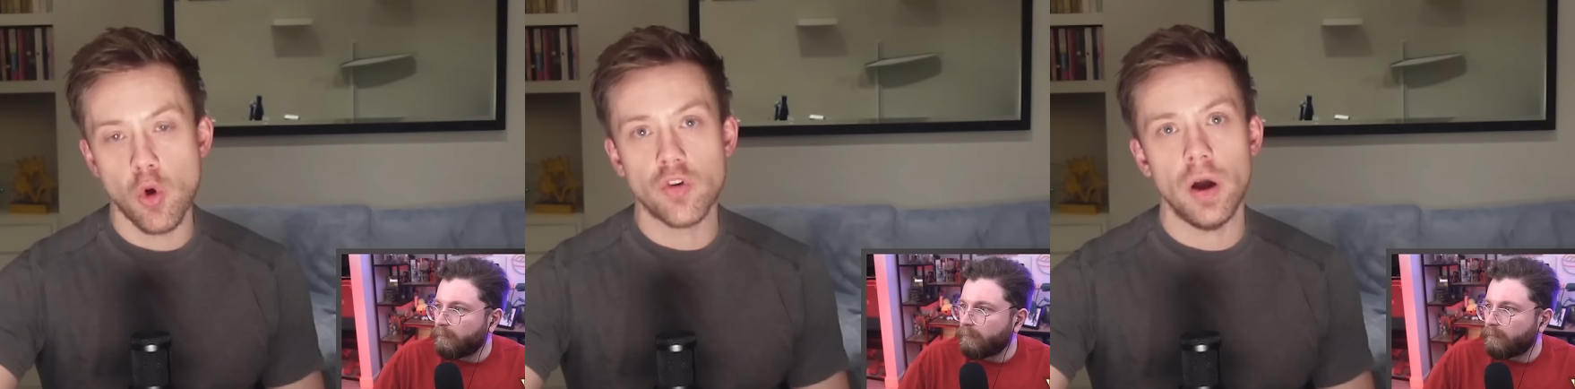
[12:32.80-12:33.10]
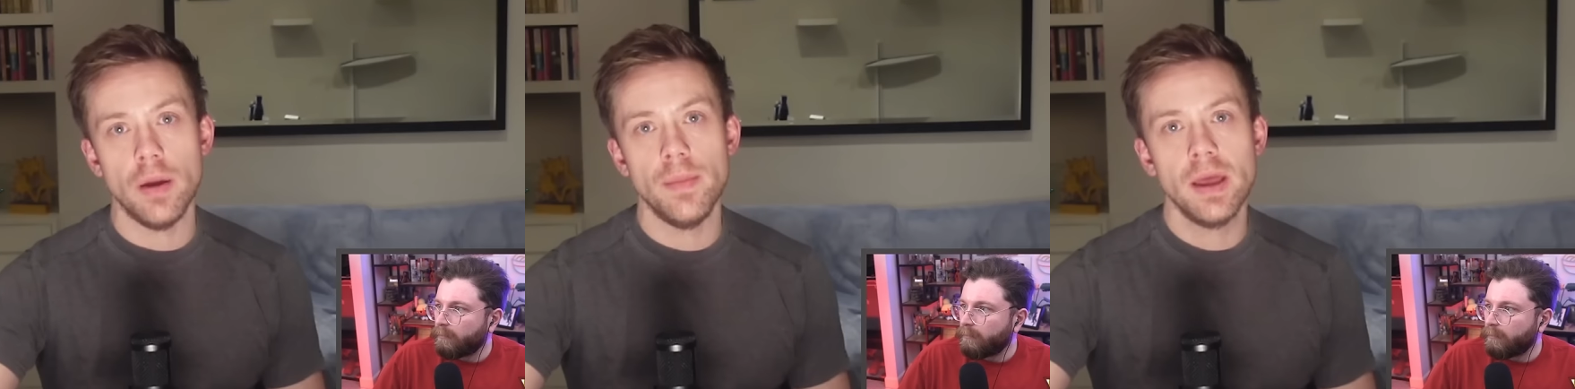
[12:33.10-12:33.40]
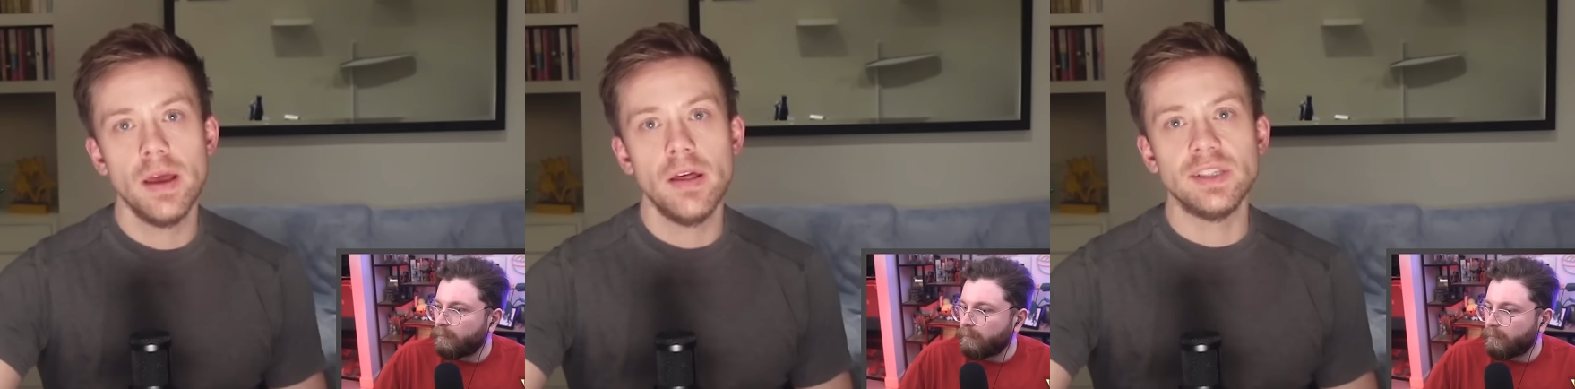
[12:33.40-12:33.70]
Speaker 1: crime.
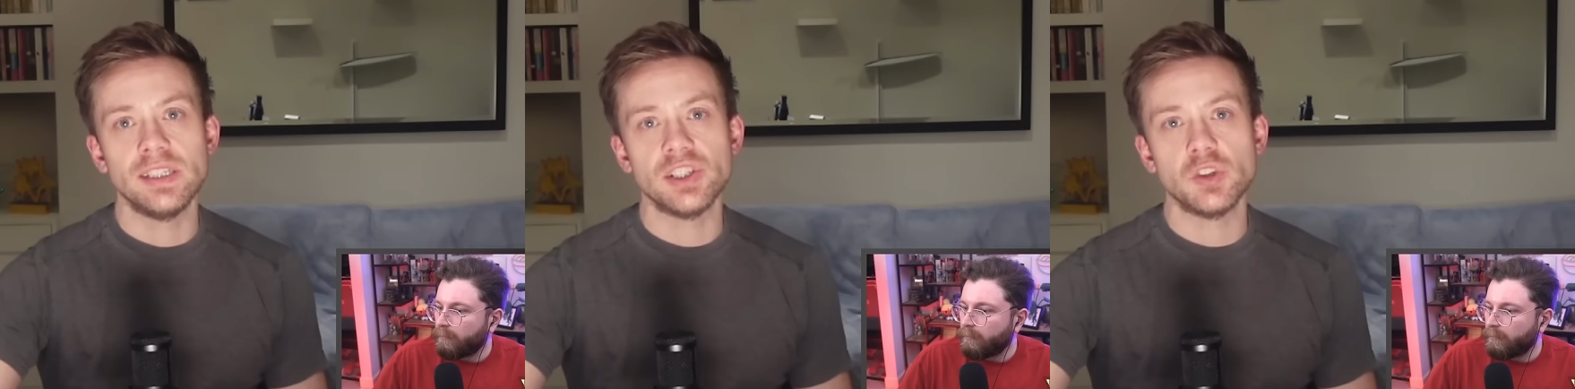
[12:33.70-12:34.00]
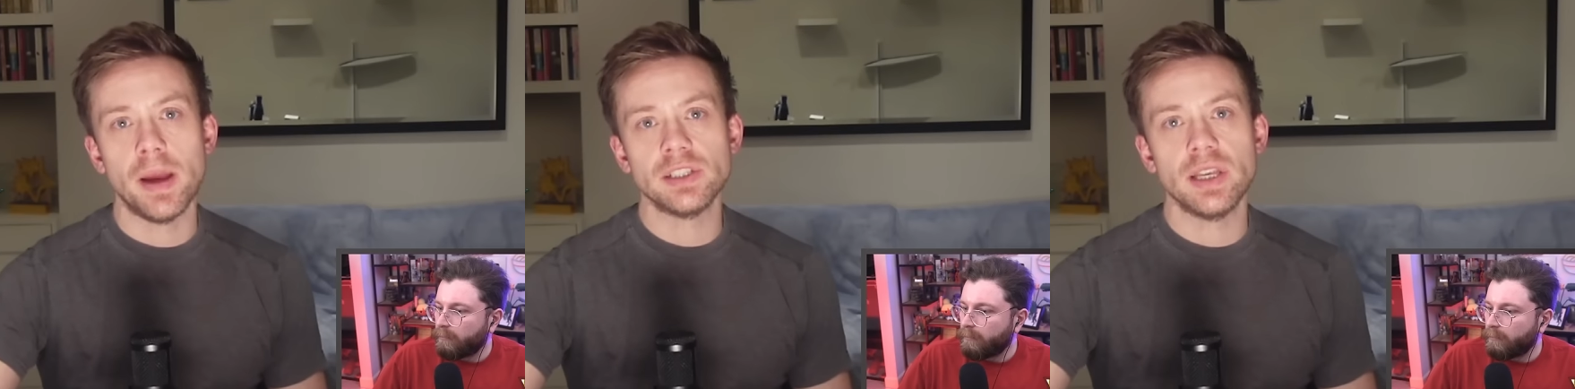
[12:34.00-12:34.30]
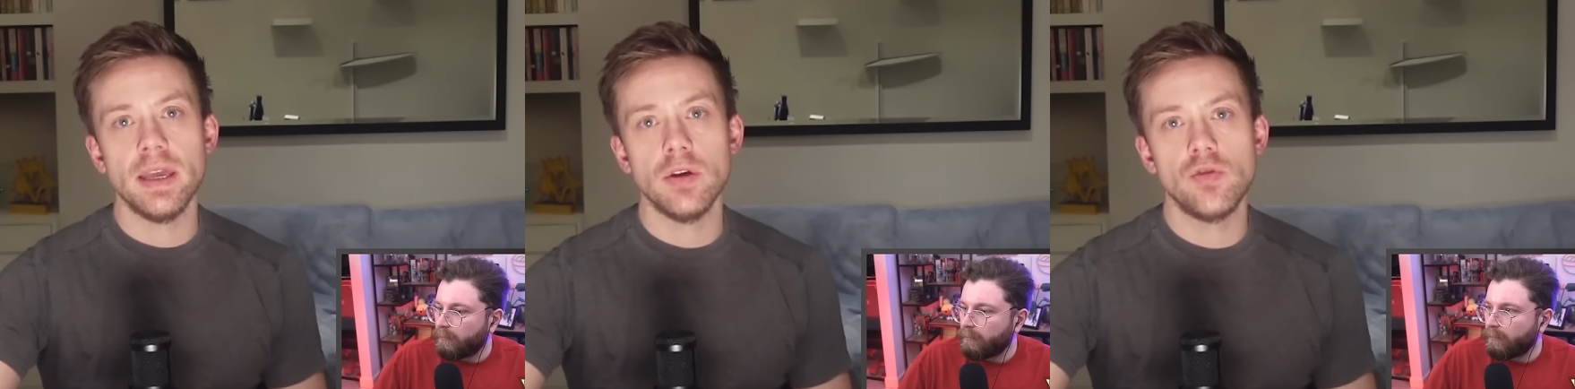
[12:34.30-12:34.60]
This is
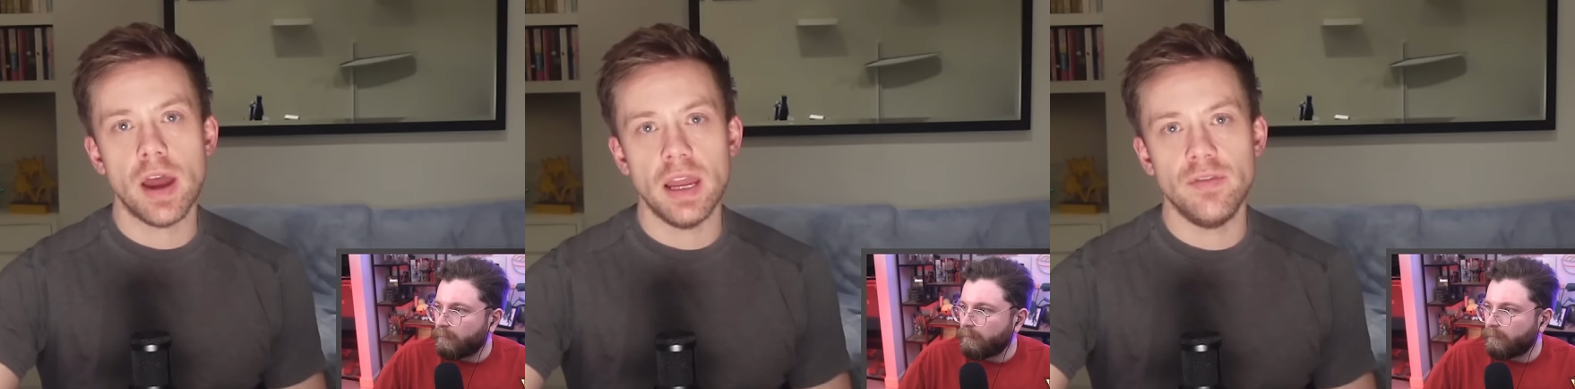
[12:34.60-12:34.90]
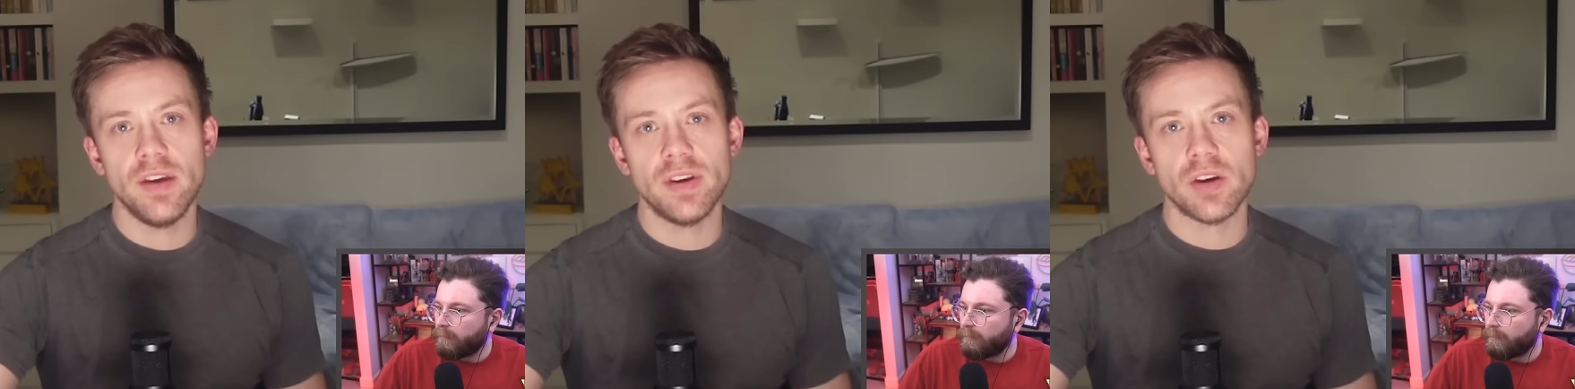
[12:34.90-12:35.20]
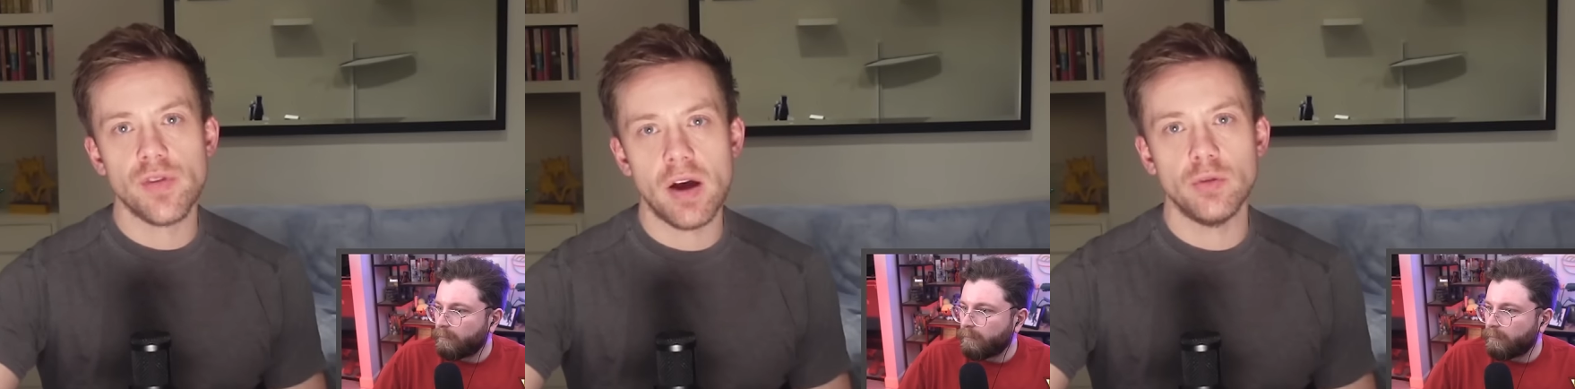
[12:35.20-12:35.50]
especially grave given a
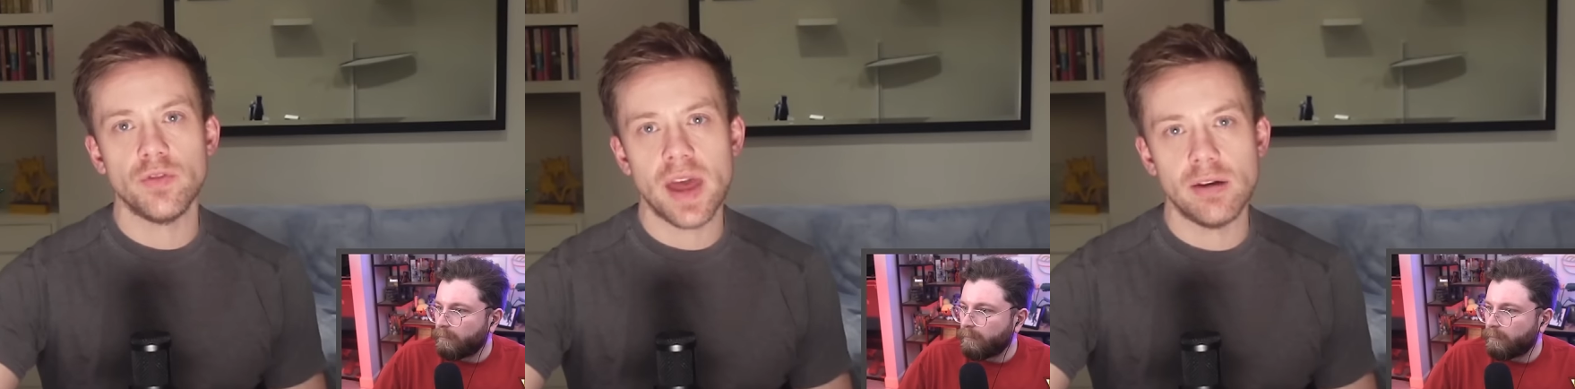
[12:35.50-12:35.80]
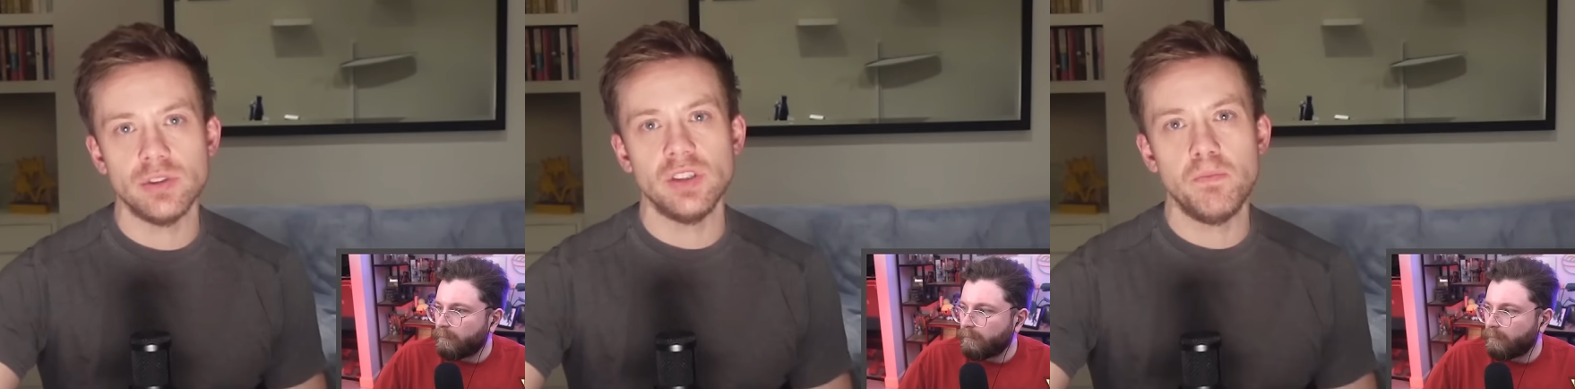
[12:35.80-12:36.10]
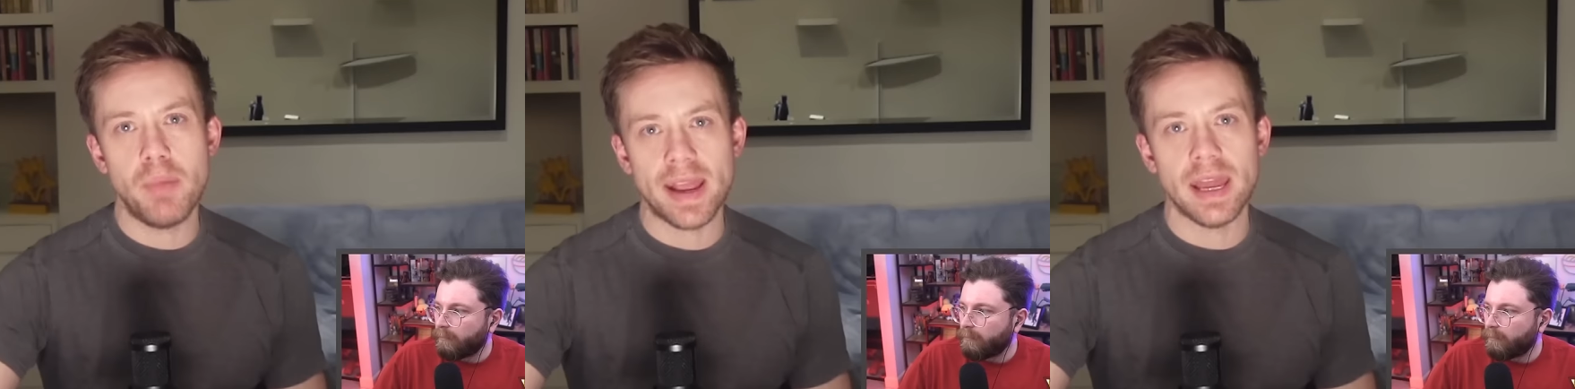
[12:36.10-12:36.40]
crowd of thousands
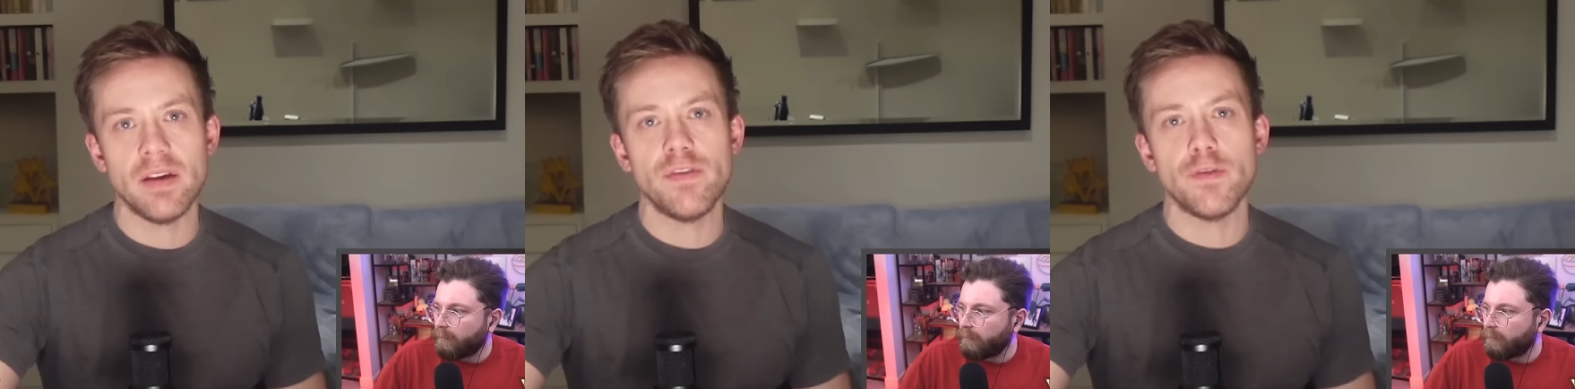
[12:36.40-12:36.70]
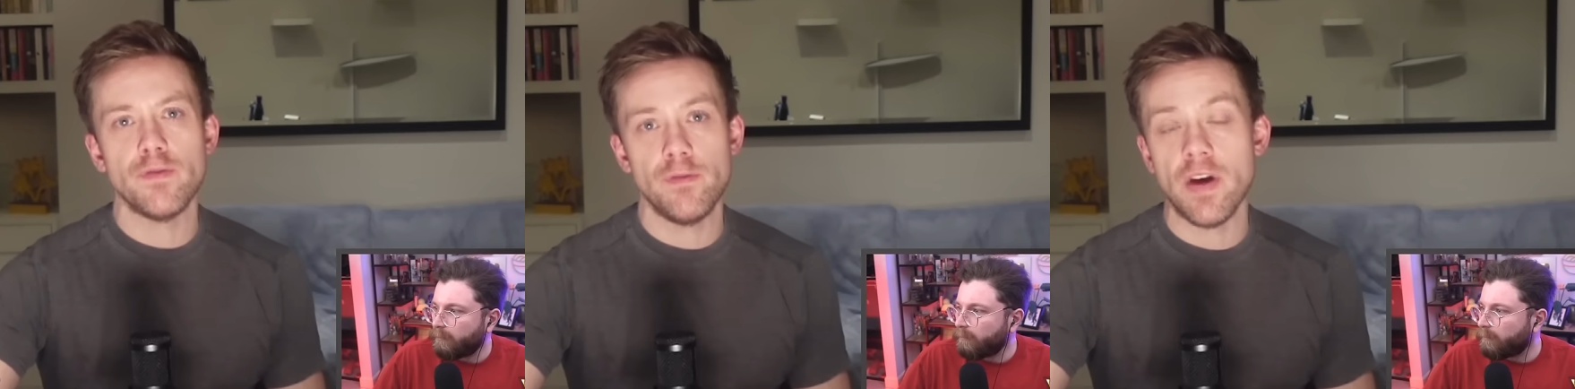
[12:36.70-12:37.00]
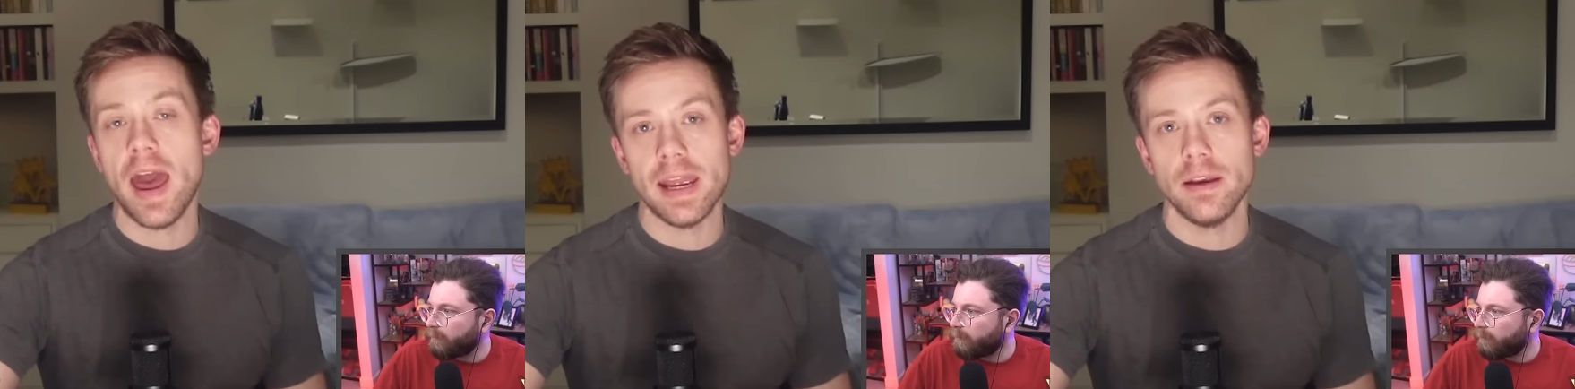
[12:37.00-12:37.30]
begging
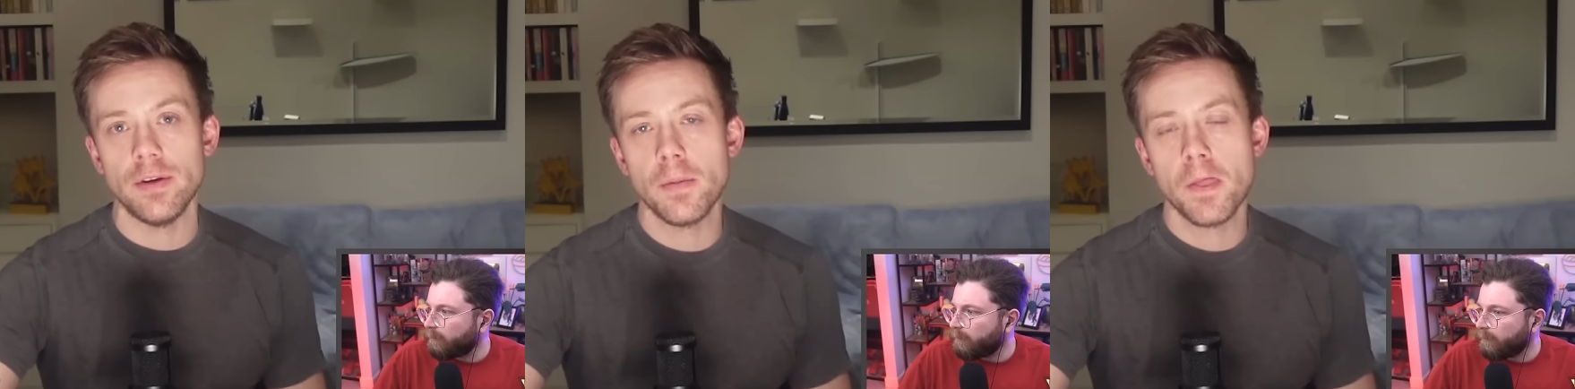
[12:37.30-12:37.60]
for aid.